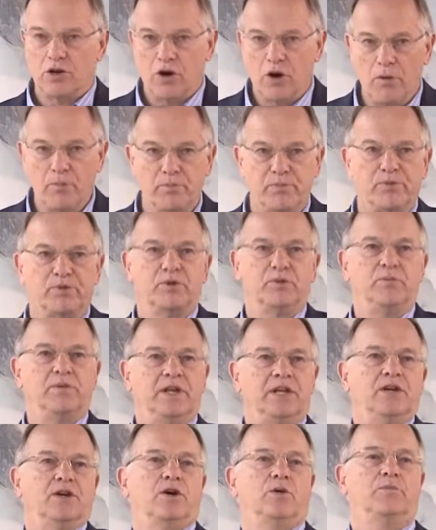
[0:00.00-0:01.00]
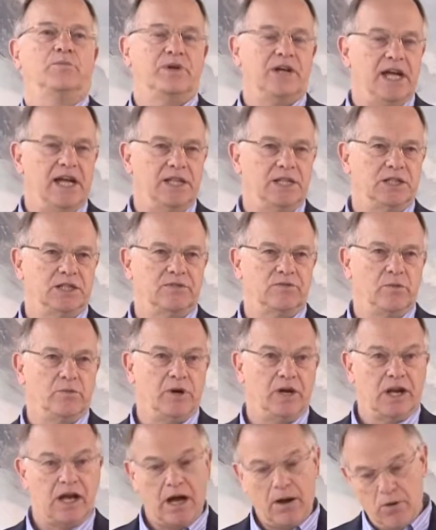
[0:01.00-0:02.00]
comparably comprehensive
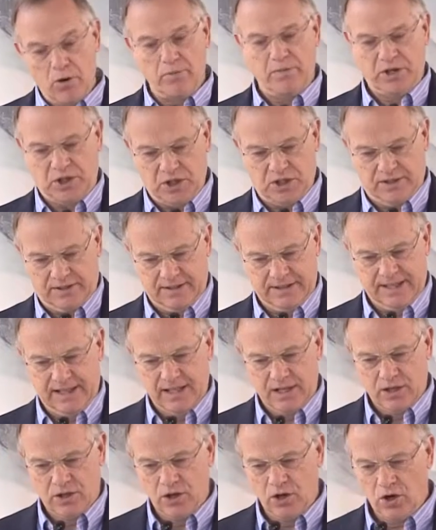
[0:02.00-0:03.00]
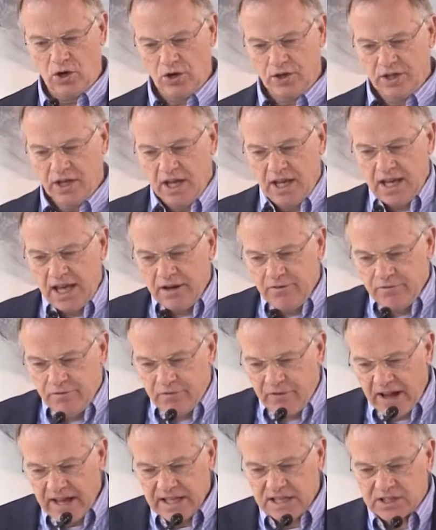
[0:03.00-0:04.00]
about our mission. God
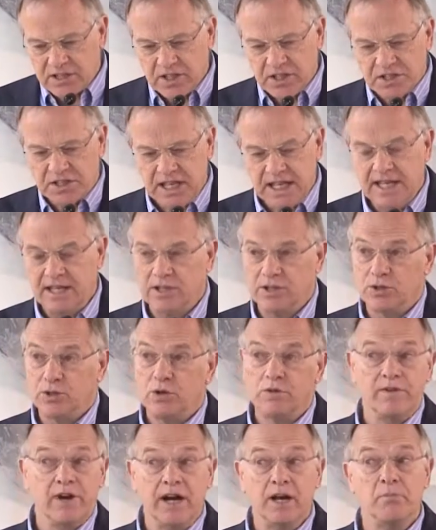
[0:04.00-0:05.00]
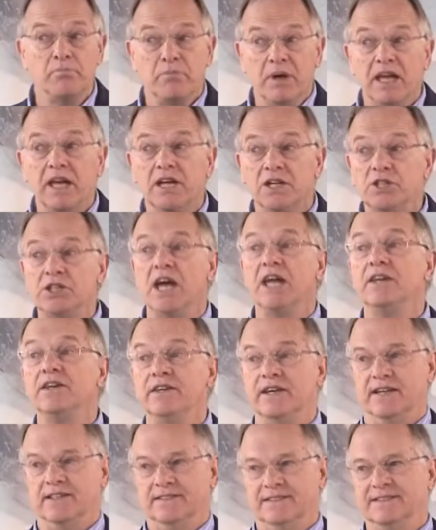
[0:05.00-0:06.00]
invites us into a very big
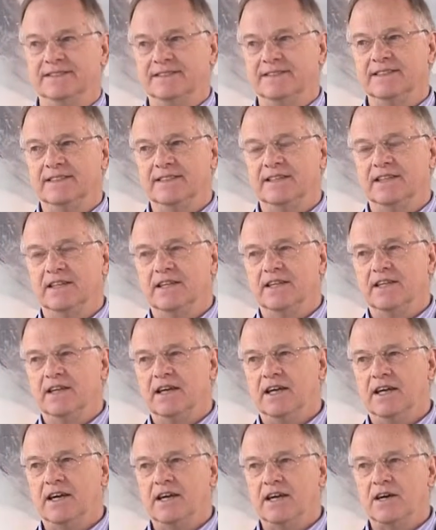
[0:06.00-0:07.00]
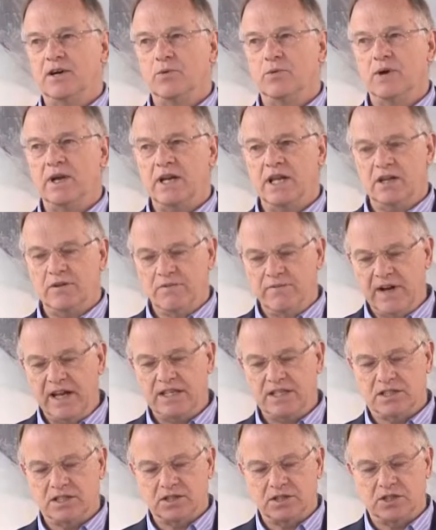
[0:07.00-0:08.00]
agenda uh, when he
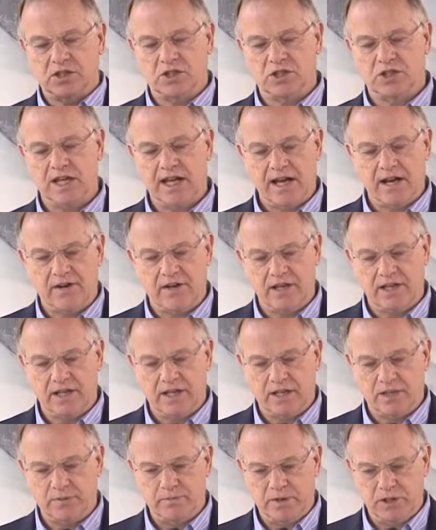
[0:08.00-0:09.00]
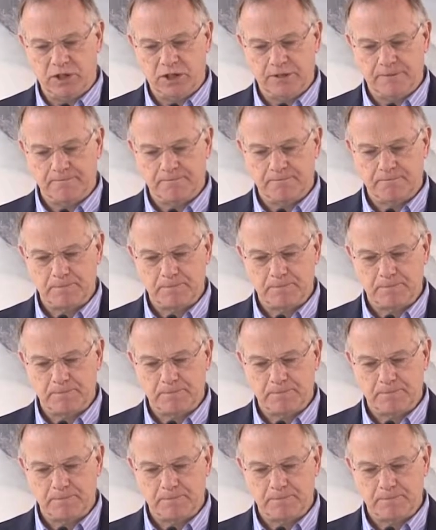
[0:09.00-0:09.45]
invites us to share in his mission.